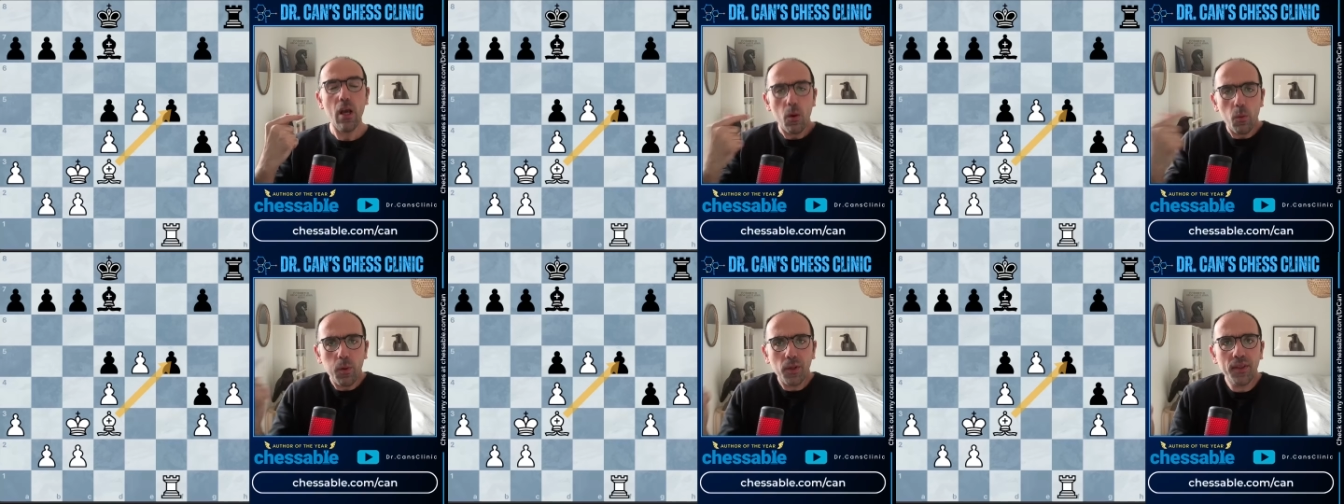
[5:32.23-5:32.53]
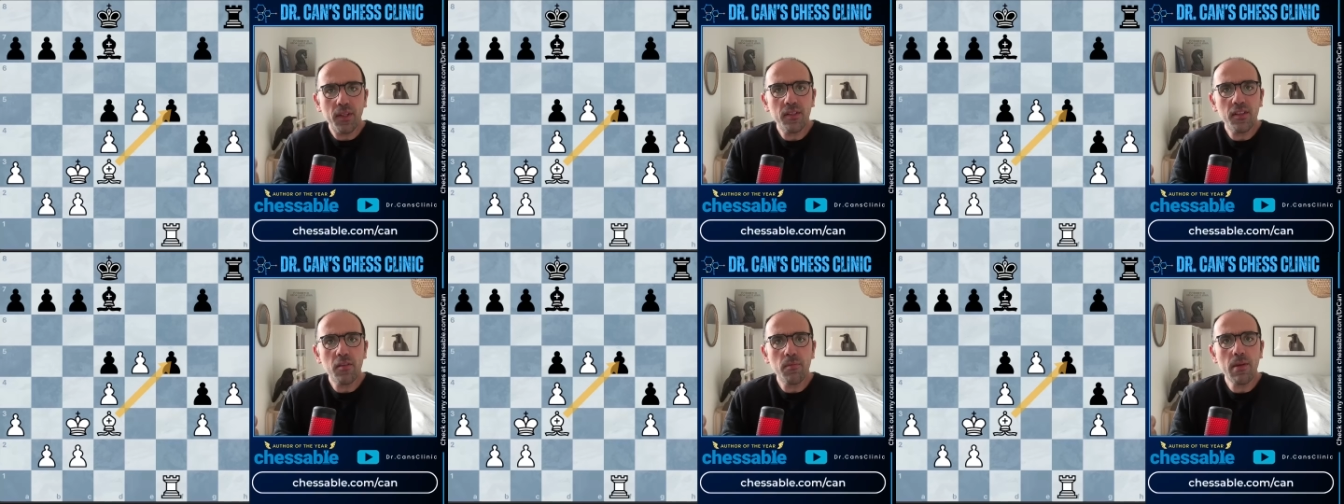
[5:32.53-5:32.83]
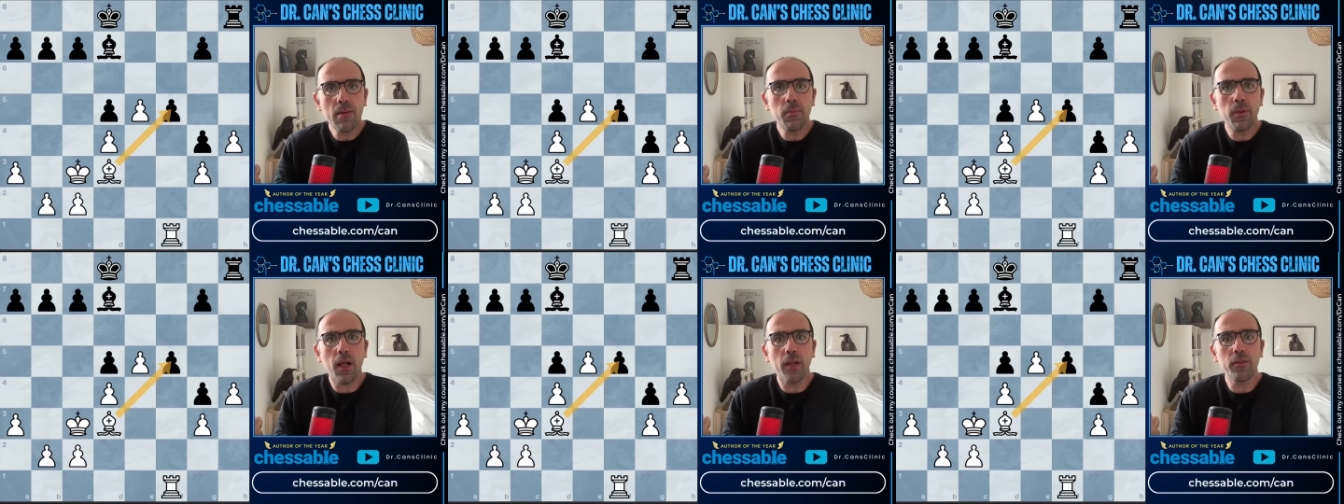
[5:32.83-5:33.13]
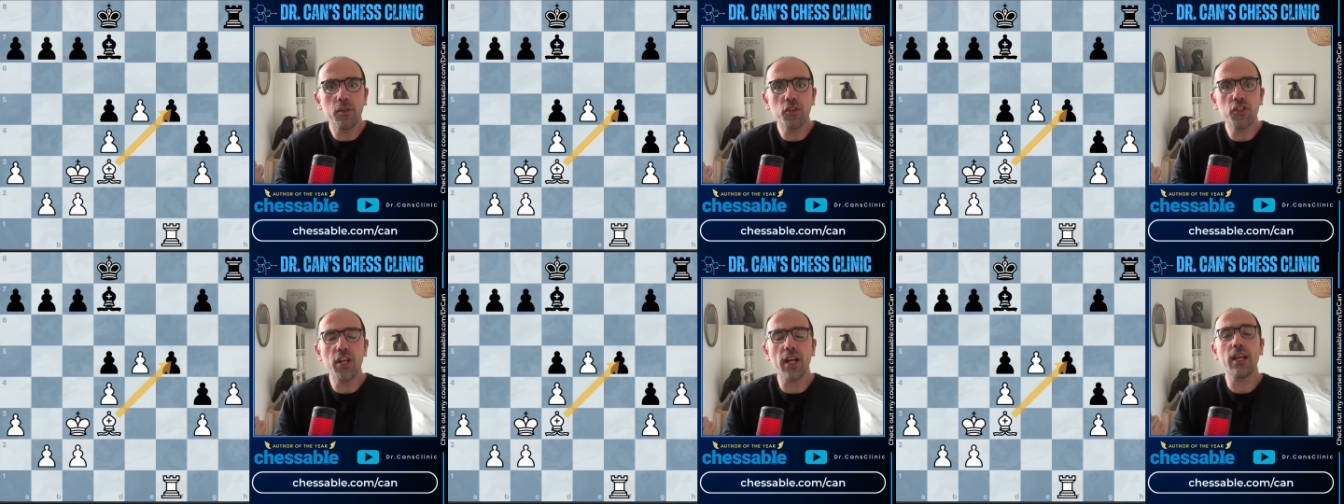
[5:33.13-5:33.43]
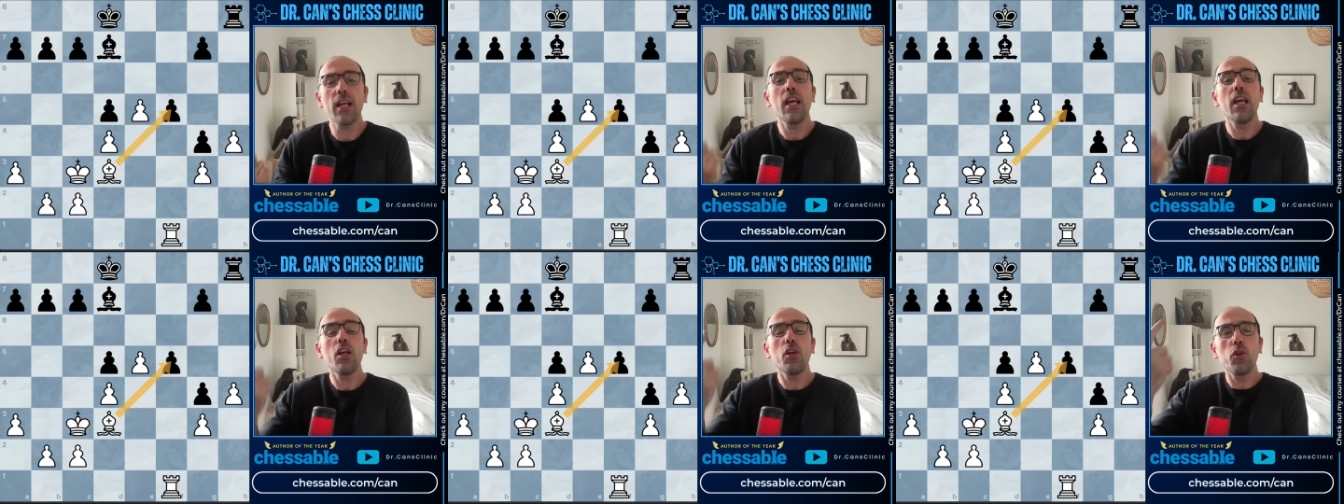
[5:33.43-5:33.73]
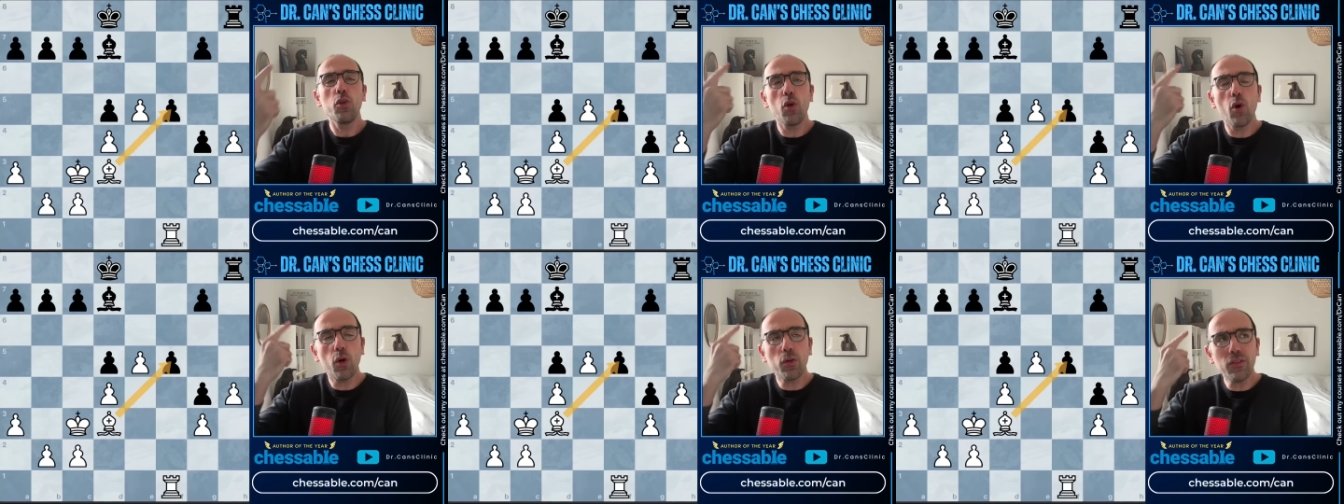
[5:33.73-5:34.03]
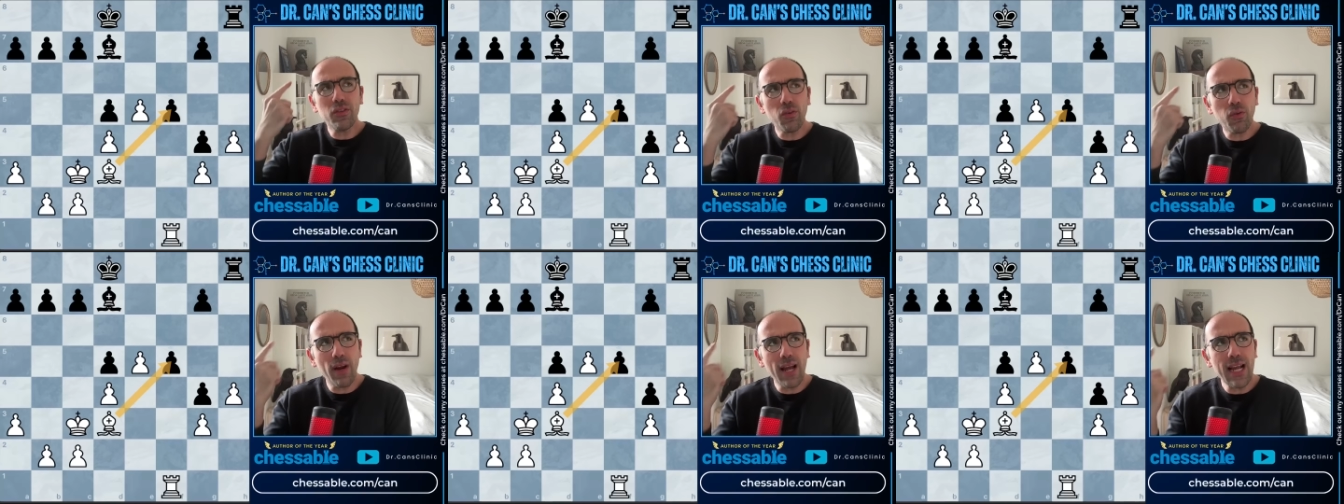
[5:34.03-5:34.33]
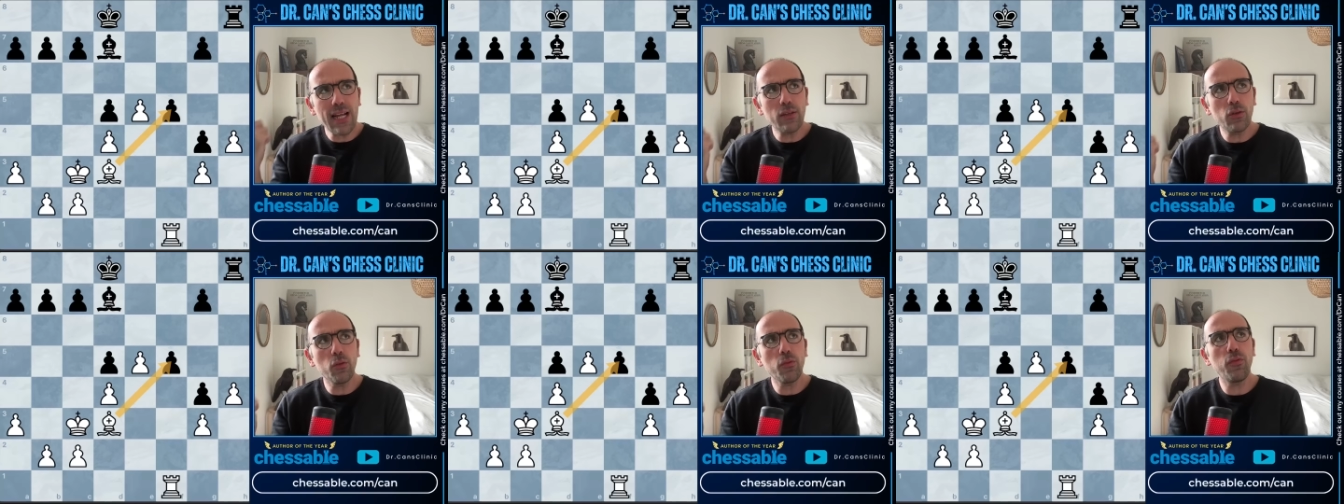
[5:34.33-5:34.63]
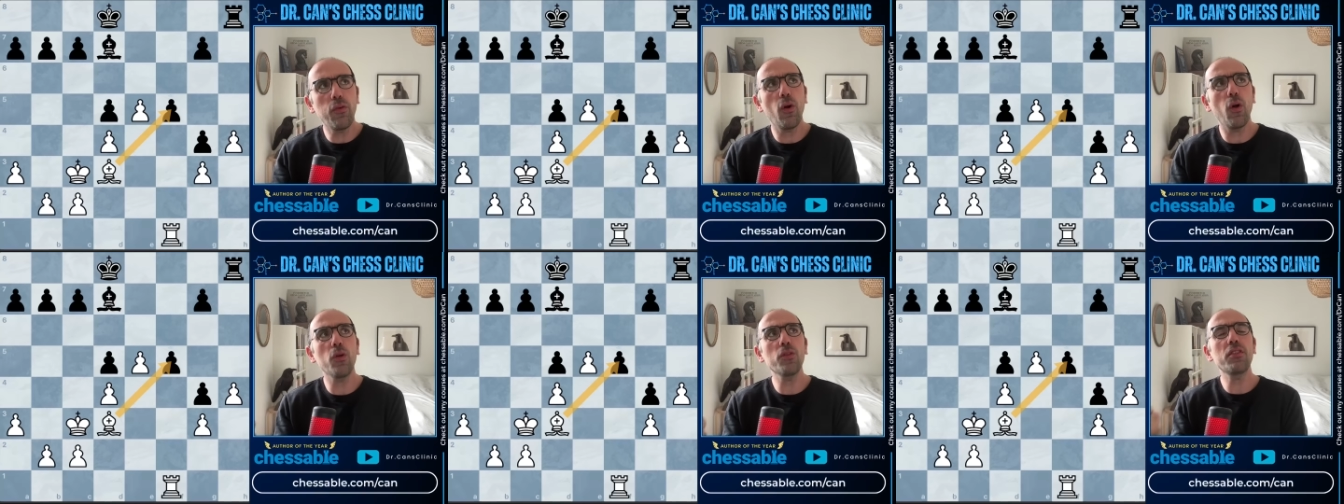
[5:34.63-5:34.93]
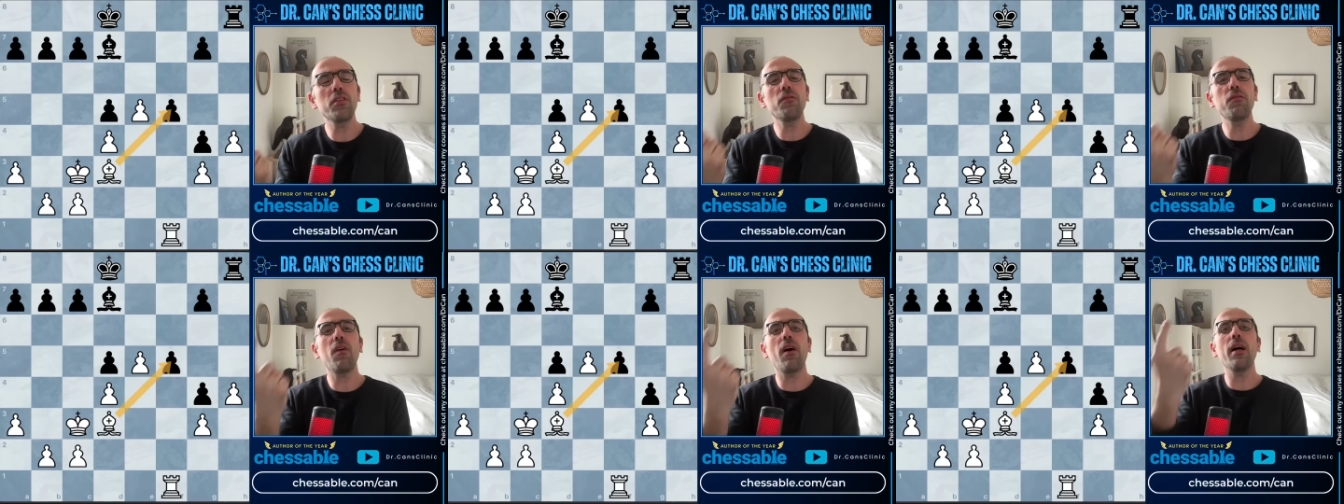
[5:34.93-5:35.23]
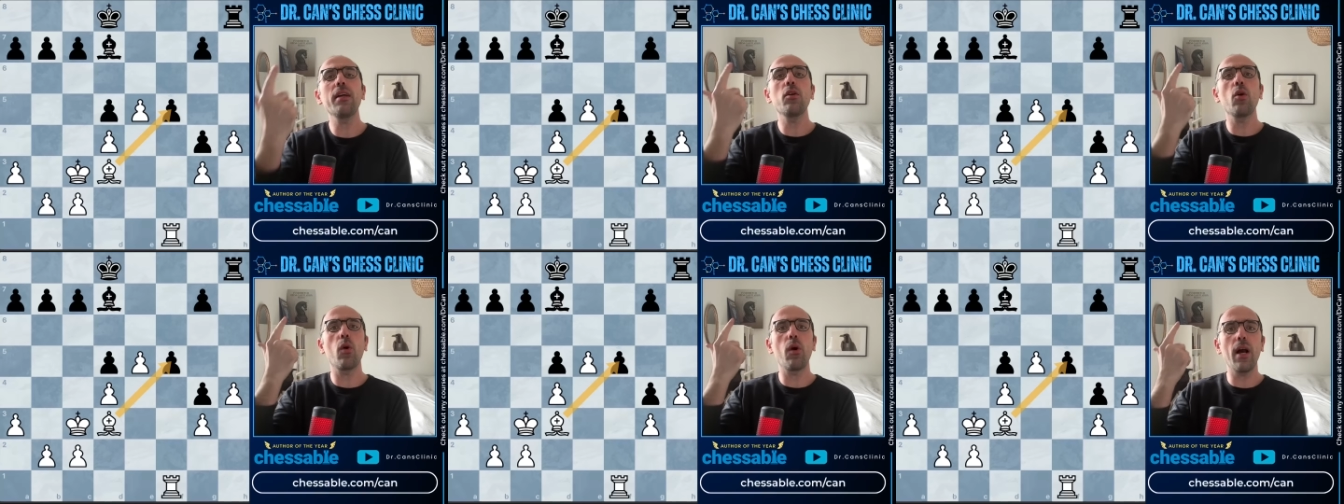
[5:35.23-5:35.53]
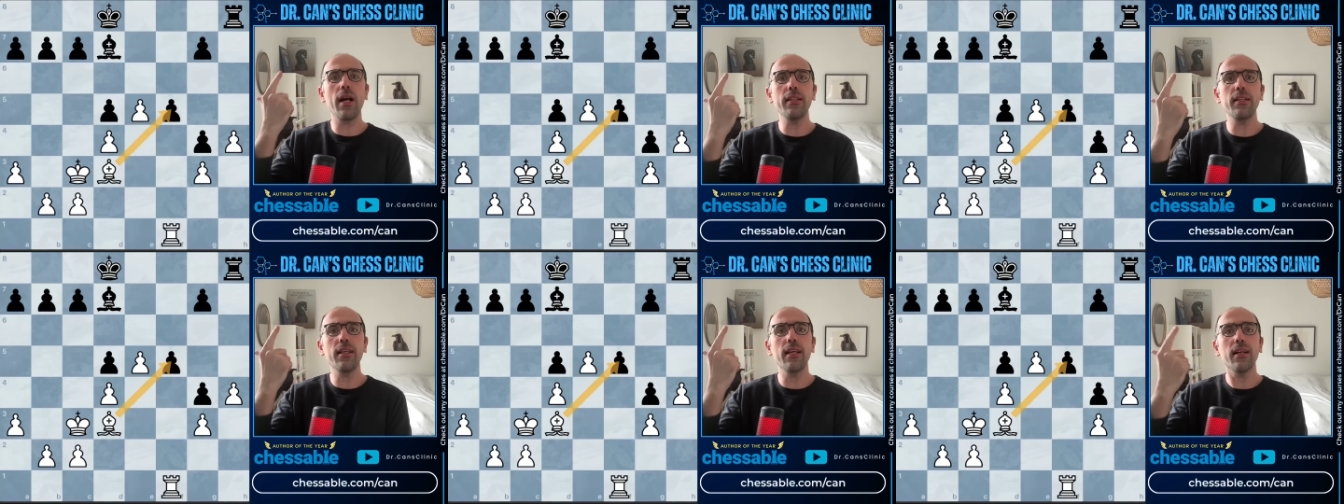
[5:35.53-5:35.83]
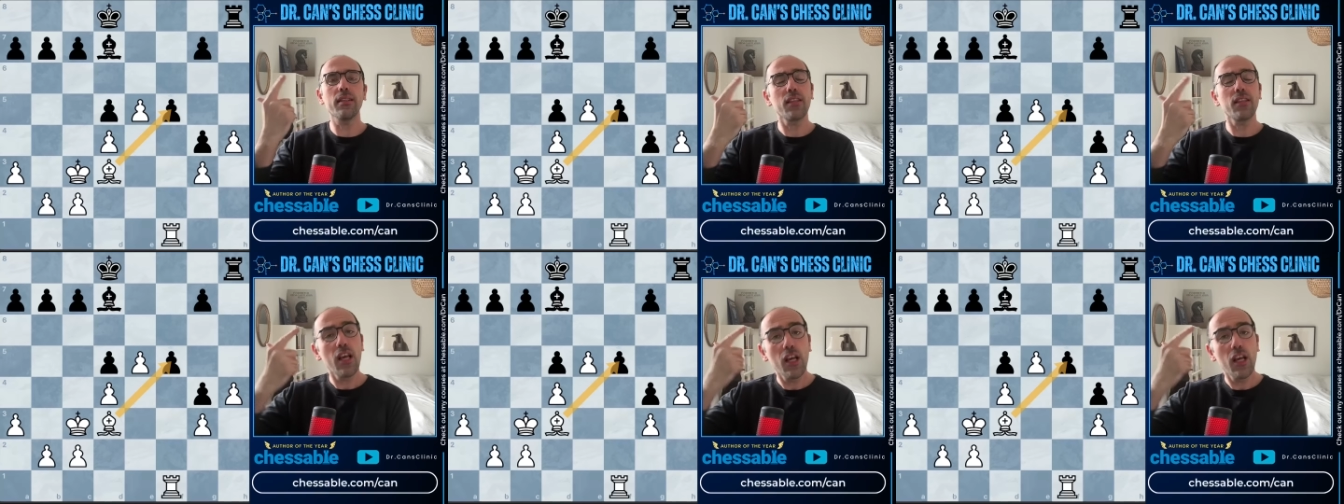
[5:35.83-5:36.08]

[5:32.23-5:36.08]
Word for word: What does this mean, blunder check? You're trying to falsify your ideas.